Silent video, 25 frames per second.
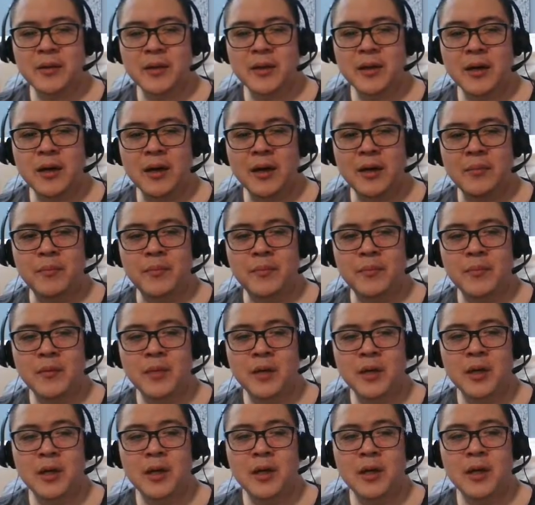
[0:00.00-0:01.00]

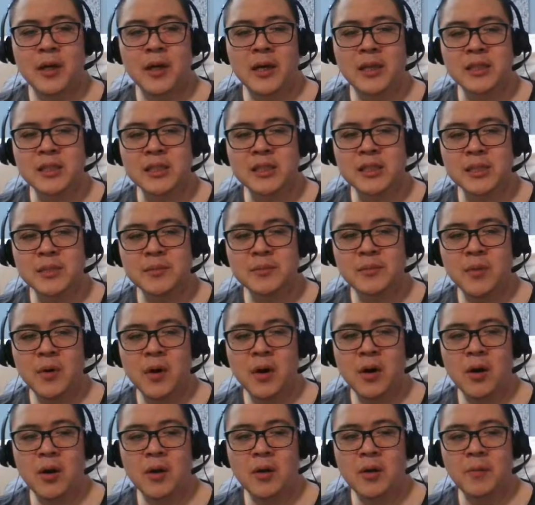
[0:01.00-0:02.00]
a
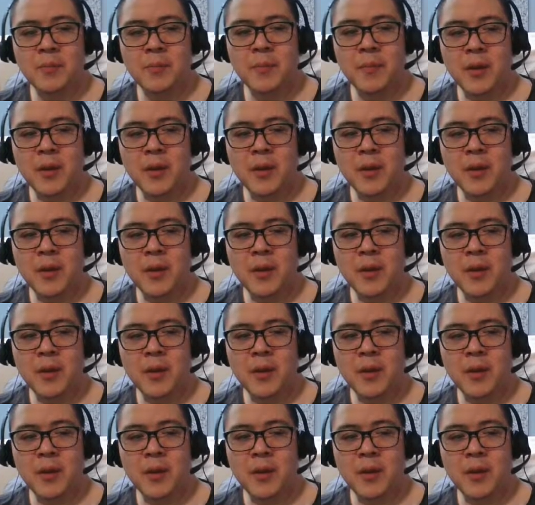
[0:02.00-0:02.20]
small